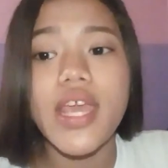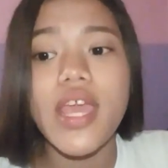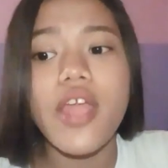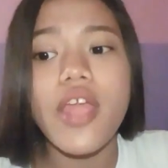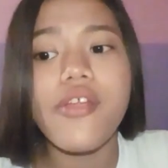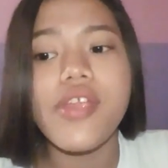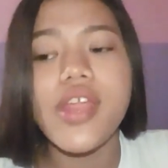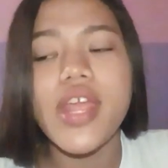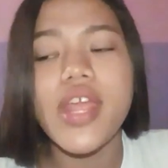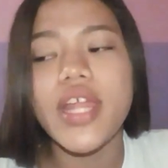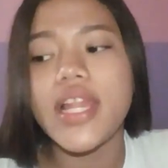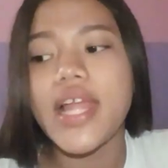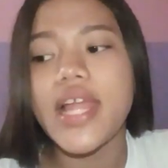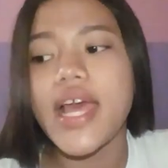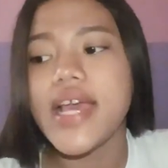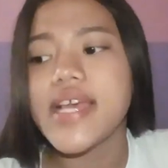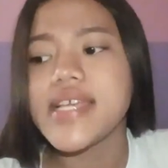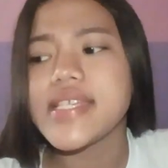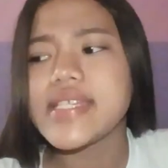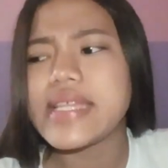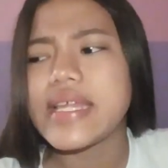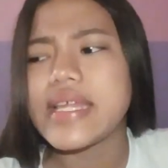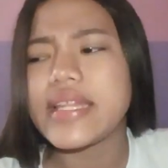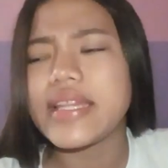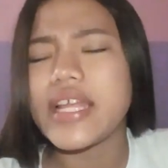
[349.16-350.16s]
but today
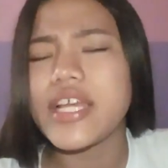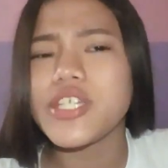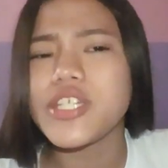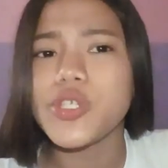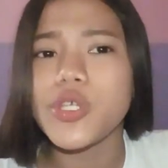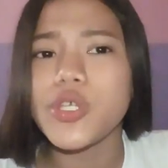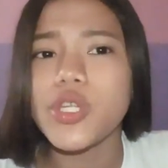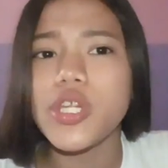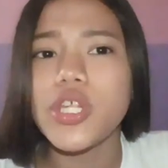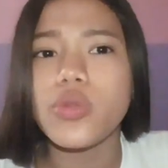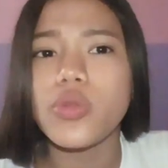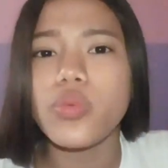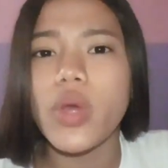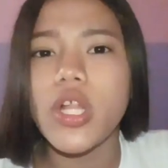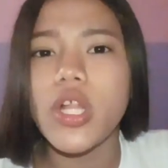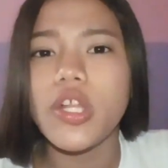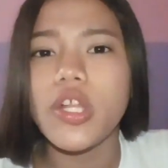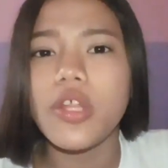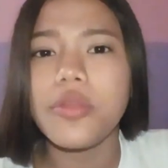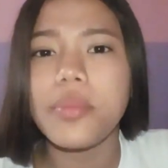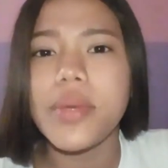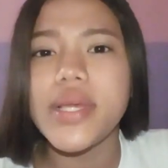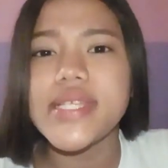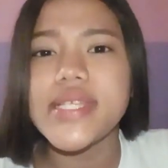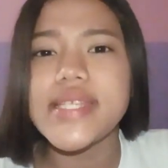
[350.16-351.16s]
I realized that I
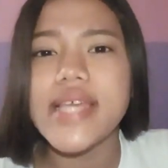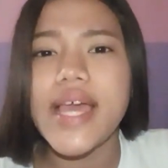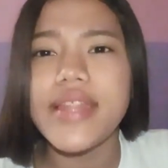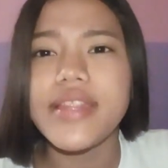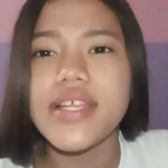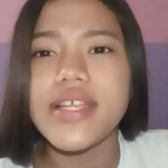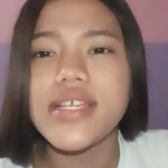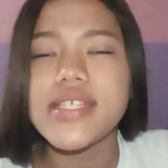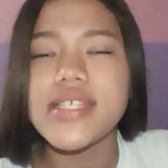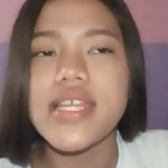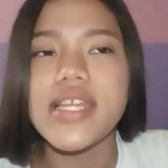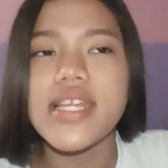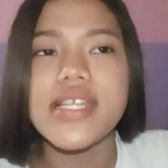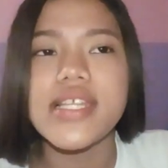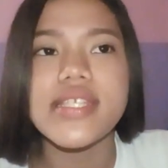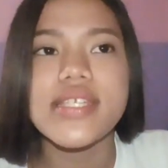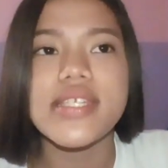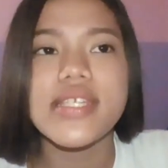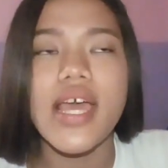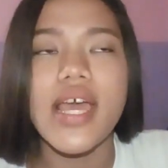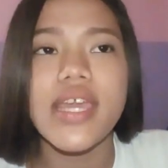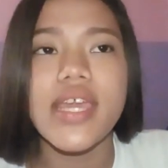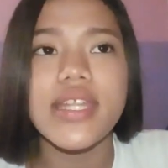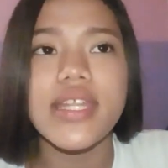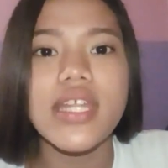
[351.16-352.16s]
shouldn't dwell on my
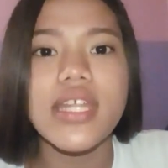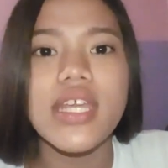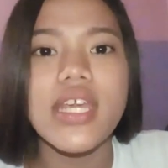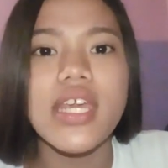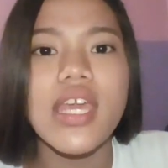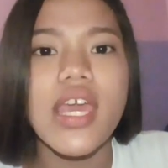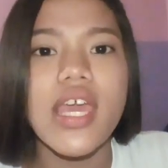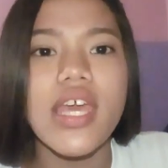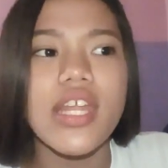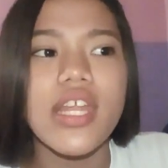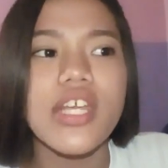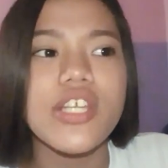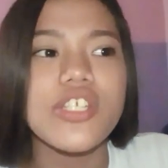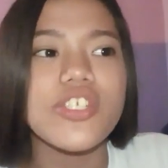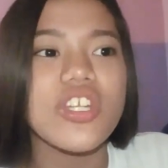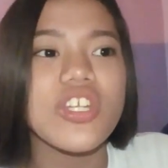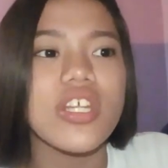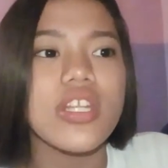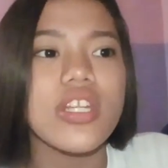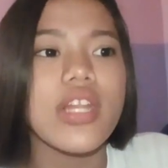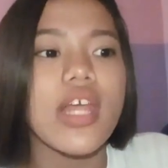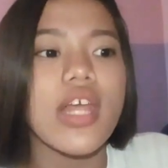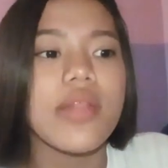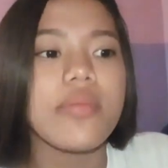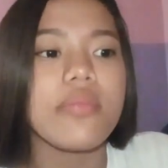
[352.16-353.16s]
sadness and anxiety
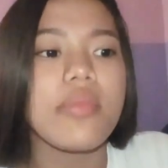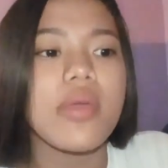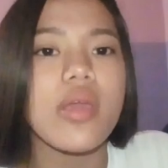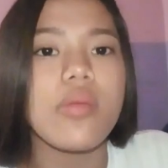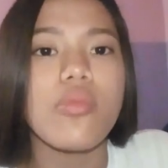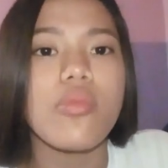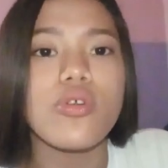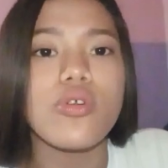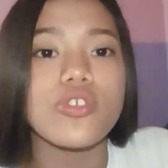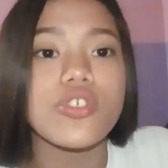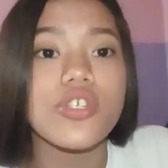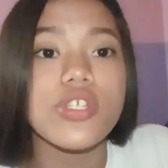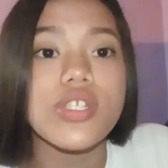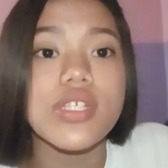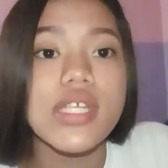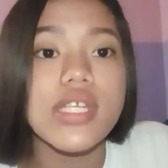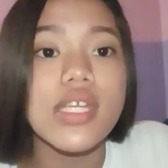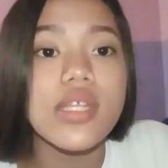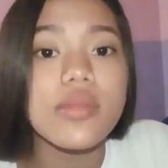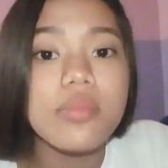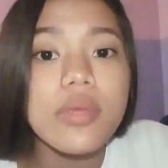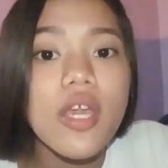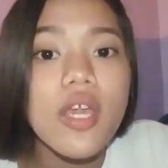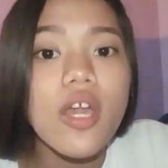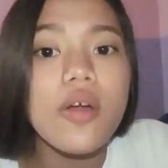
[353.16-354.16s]
and I shouldn't let my
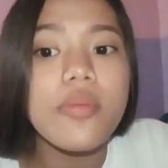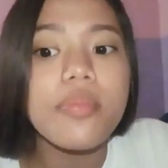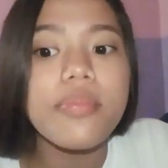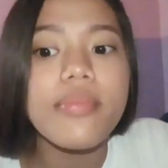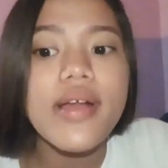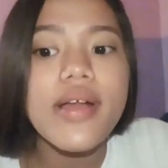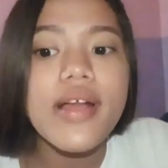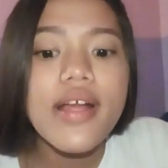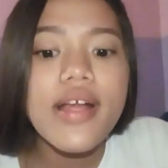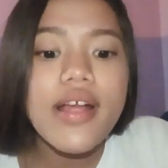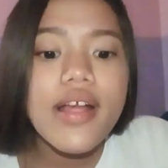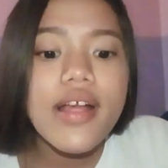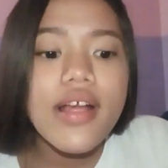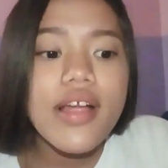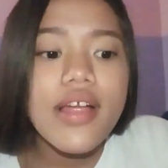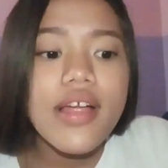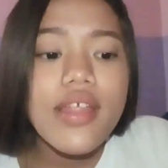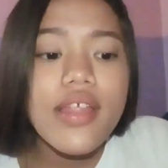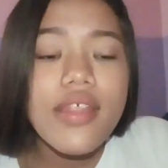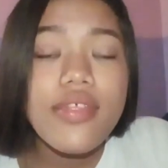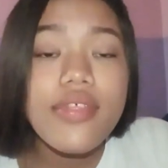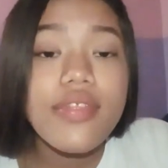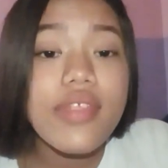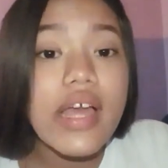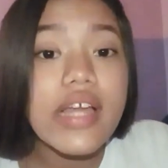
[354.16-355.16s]
emotions eat me up.
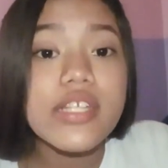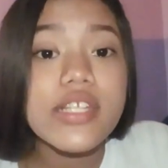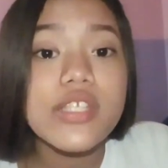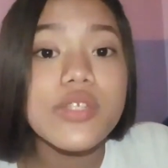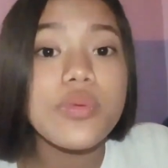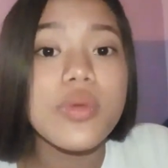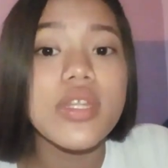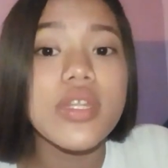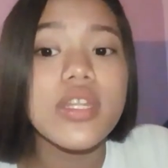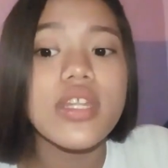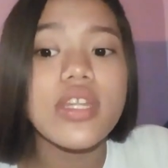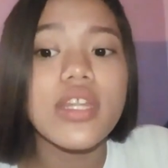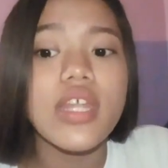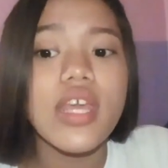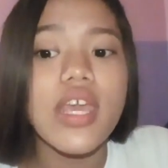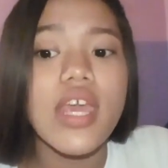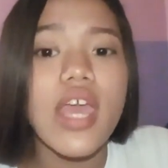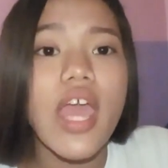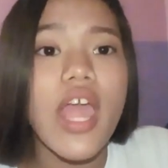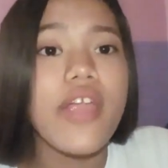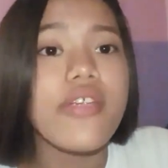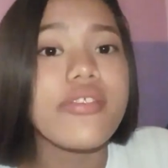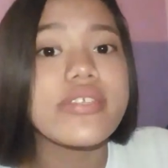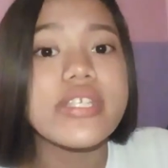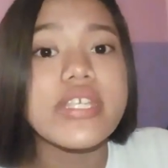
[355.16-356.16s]
That's
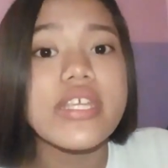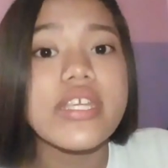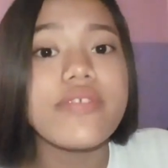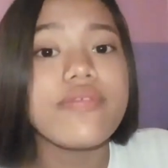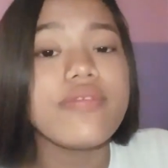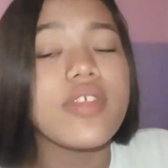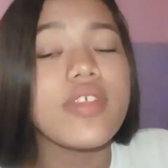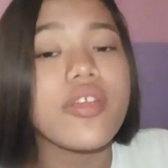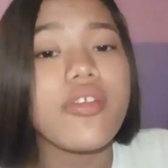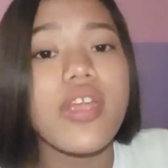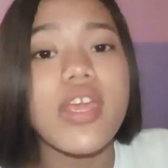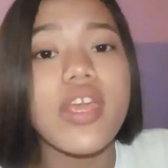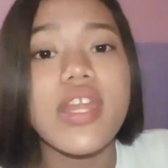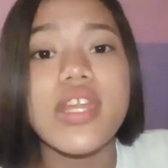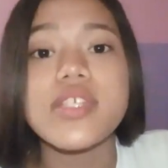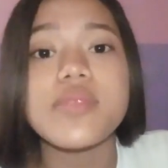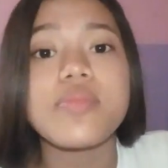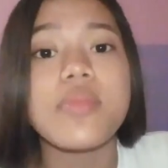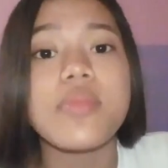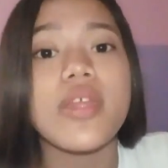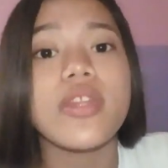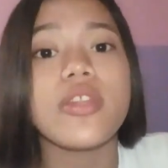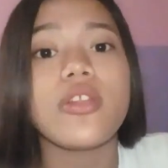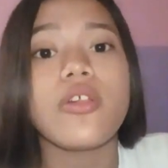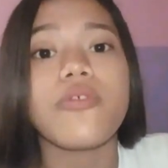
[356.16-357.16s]
when the day I received
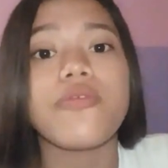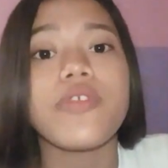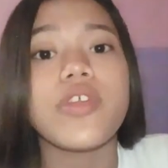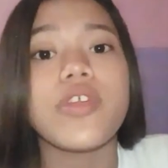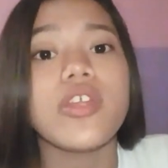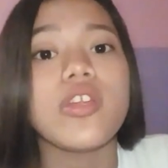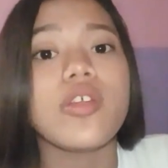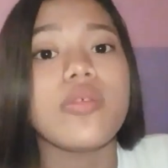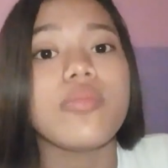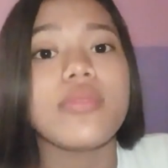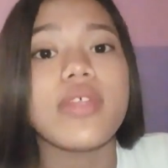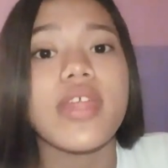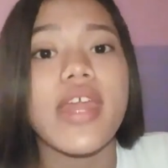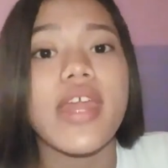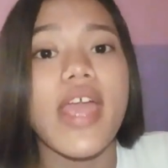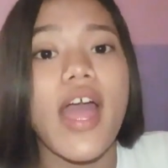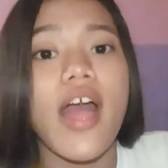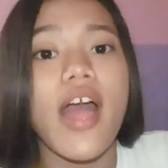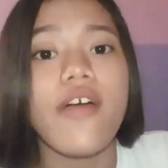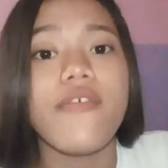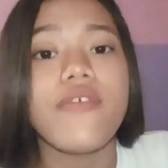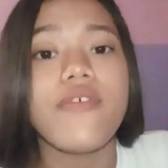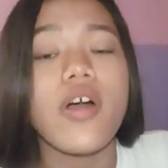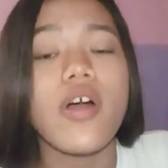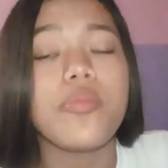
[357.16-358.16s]
the greatest mental
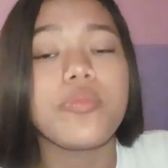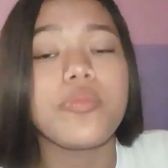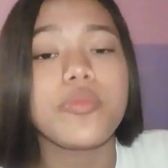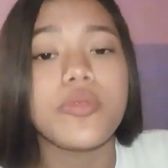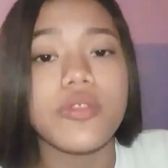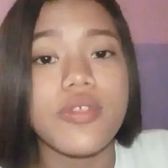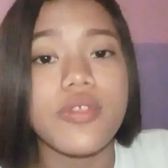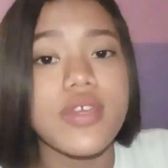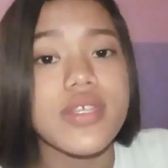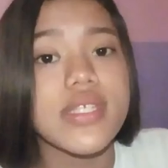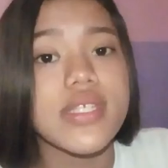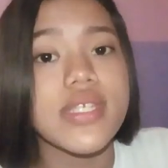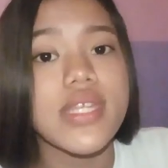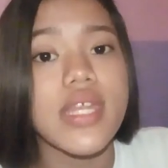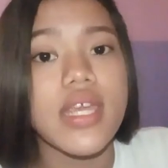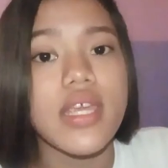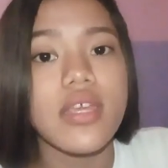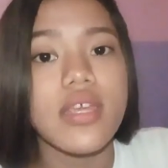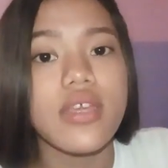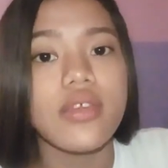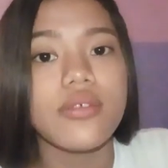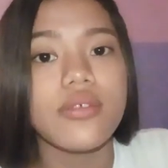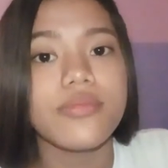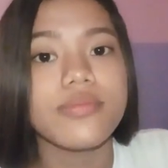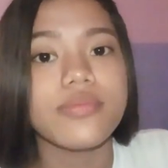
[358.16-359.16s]
freedom that I have up to
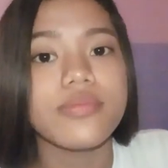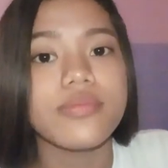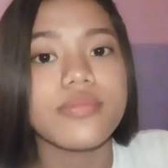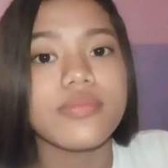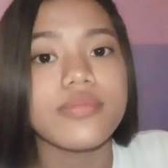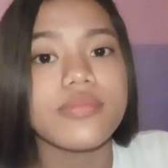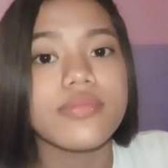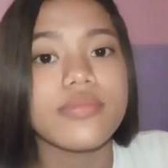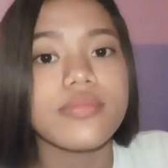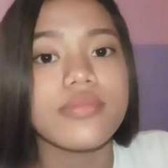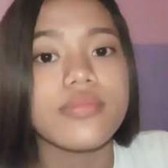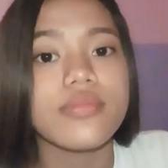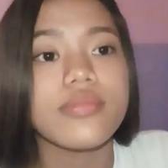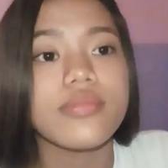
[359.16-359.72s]
this day.